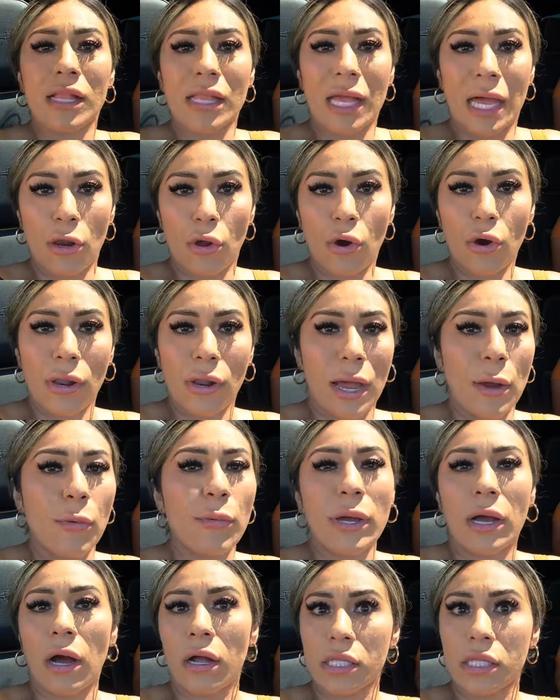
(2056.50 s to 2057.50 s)
a tal hora, and
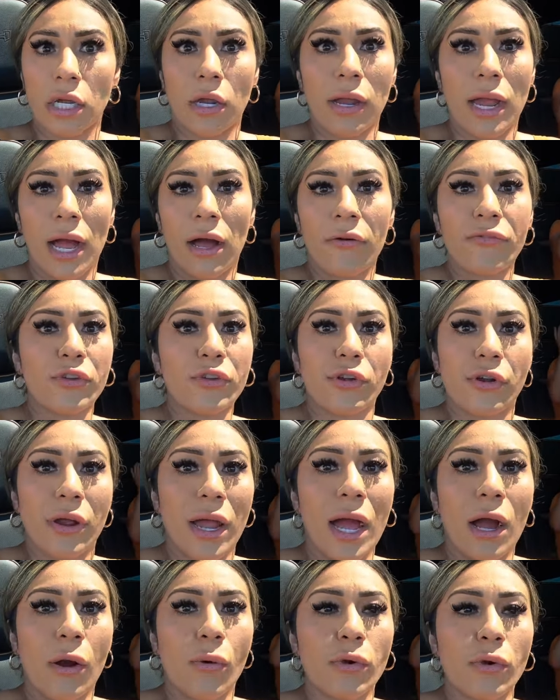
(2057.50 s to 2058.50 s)
we got there after
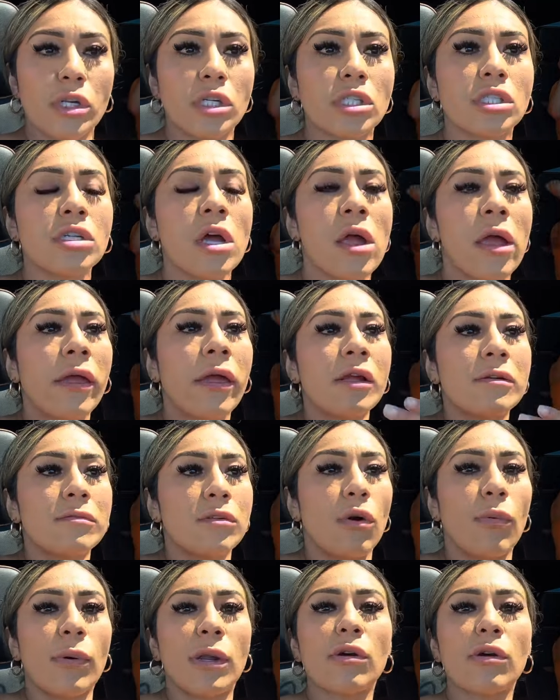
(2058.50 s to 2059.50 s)
hours.
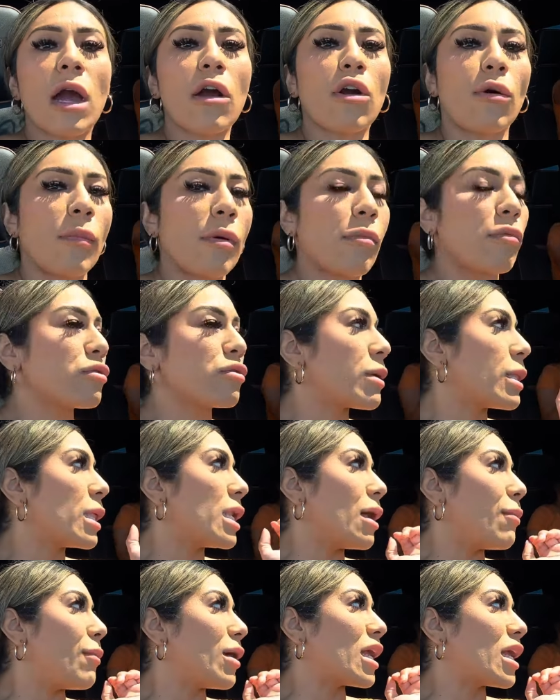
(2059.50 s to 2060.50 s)
Lo bueno que comimos bien en
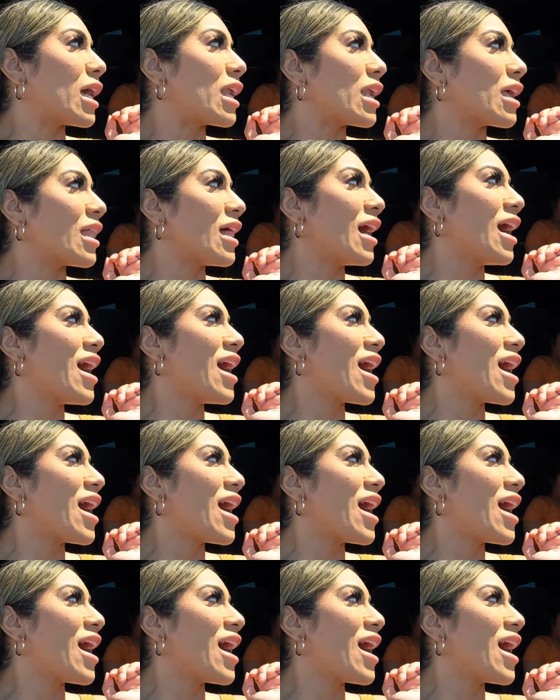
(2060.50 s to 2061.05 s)
la mañana, ¿verdad?